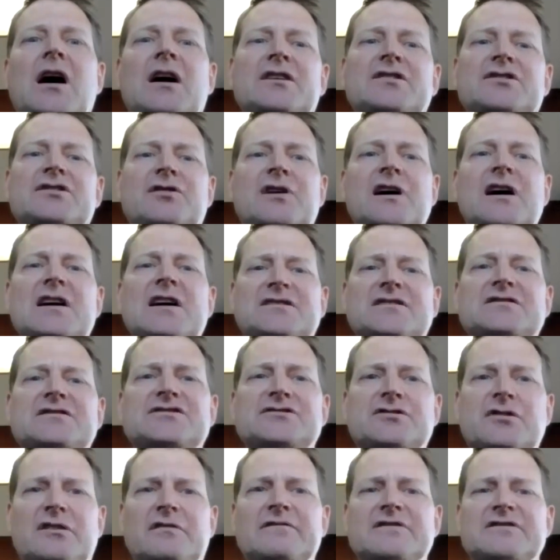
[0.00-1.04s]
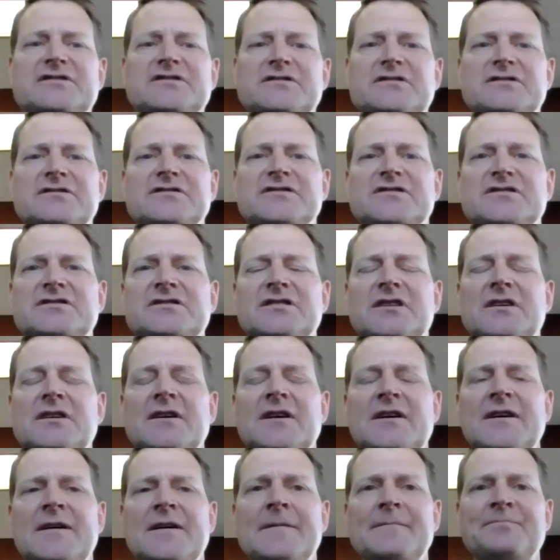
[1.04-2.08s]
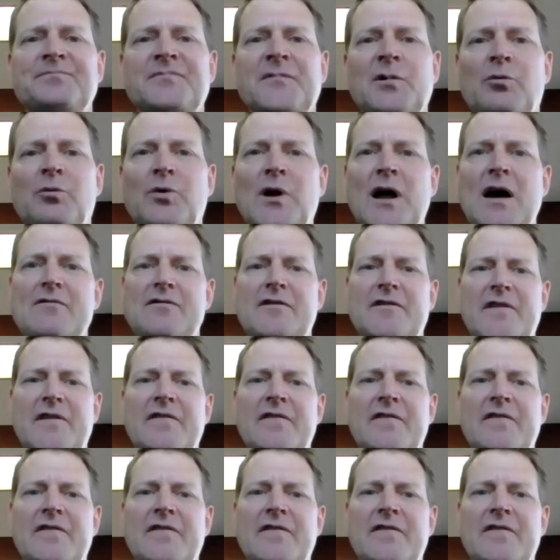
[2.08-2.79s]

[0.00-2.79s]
contracted services rather